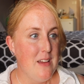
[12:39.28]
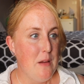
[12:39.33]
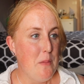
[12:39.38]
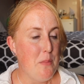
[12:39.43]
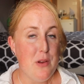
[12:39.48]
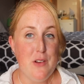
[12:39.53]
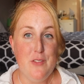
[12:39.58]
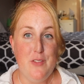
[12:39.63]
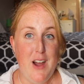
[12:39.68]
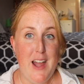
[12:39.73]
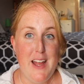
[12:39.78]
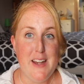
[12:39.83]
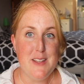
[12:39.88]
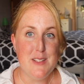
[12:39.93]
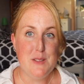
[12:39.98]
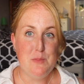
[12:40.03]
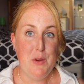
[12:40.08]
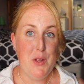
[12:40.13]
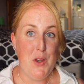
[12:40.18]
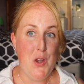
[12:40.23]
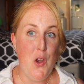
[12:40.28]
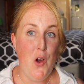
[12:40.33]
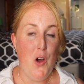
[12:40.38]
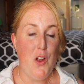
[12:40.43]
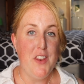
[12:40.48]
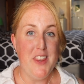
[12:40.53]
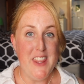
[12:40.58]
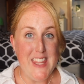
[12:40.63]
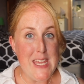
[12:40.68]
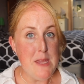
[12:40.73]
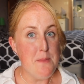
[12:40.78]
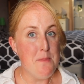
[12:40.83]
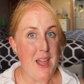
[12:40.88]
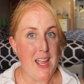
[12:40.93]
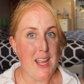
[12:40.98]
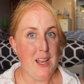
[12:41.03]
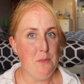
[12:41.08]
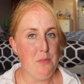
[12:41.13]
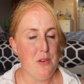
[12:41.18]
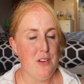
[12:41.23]
providers, but not the
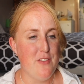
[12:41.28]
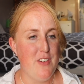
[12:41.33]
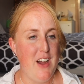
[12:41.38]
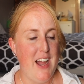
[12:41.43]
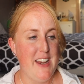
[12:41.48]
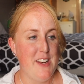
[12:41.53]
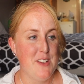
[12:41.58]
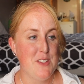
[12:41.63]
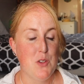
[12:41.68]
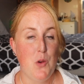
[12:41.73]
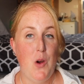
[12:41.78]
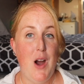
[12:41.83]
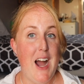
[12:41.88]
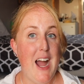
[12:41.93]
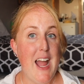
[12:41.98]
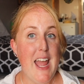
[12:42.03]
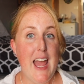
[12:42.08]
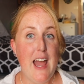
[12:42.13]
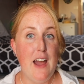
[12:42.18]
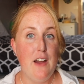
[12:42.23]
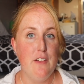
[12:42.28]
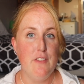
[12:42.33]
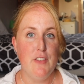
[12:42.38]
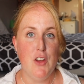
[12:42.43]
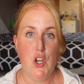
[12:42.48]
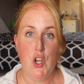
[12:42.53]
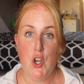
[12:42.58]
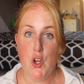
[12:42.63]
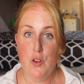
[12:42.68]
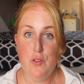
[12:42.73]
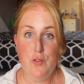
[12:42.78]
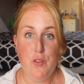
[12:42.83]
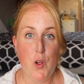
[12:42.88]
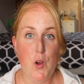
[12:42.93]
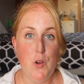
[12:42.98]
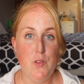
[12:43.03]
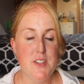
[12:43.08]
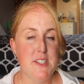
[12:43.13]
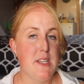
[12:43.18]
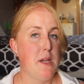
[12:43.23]
main provider. So I have no
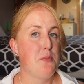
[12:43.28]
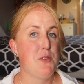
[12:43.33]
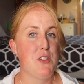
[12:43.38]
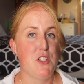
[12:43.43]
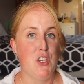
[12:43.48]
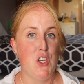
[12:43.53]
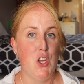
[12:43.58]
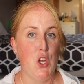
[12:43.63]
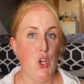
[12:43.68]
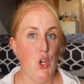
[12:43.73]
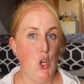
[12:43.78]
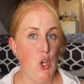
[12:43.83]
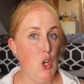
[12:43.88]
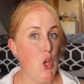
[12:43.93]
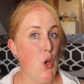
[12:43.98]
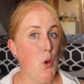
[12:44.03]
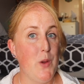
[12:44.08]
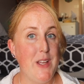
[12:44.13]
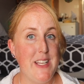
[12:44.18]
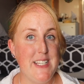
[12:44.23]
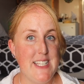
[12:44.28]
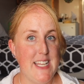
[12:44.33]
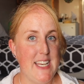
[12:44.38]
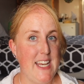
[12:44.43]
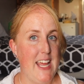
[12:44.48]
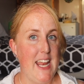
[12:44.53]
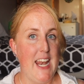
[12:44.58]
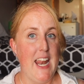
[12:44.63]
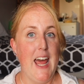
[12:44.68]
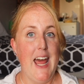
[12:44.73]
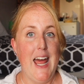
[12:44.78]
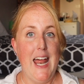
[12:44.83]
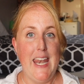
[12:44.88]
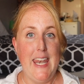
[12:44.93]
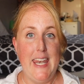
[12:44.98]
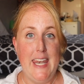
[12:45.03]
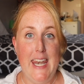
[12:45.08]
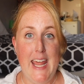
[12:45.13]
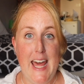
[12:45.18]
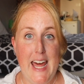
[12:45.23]
phone reception, no internet,
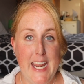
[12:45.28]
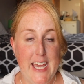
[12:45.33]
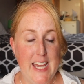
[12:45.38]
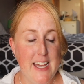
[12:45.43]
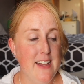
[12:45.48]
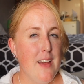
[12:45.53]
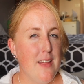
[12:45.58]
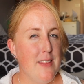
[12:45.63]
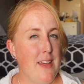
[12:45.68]
nada.